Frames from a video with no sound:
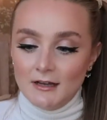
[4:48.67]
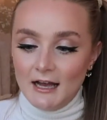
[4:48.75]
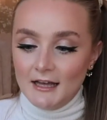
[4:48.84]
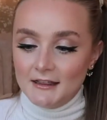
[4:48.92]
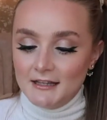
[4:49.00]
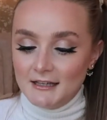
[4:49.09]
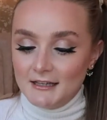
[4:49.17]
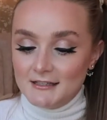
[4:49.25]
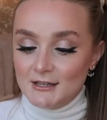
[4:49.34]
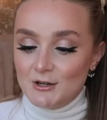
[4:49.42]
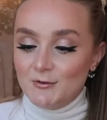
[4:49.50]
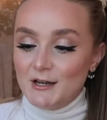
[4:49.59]
I think it's
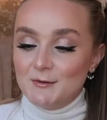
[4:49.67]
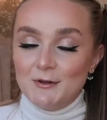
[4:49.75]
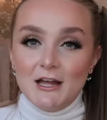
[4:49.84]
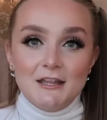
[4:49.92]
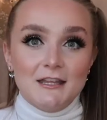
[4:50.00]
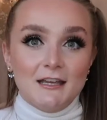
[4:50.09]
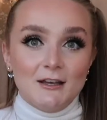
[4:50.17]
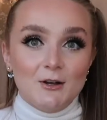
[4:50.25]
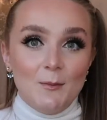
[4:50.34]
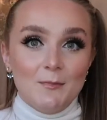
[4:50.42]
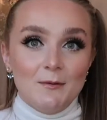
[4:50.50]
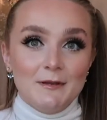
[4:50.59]
incredible. I think it
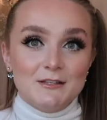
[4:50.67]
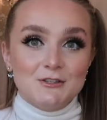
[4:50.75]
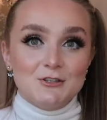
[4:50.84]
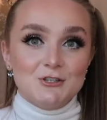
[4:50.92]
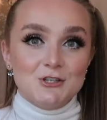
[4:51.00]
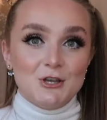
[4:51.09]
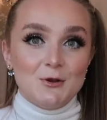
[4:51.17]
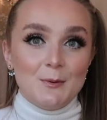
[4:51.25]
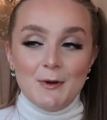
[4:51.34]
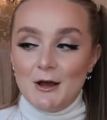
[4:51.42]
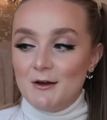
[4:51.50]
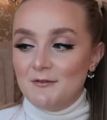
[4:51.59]
complements the shoe
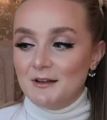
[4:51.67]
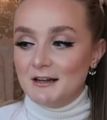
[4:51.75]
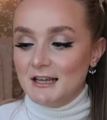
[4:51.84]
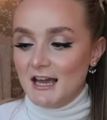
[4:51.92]
perfectly.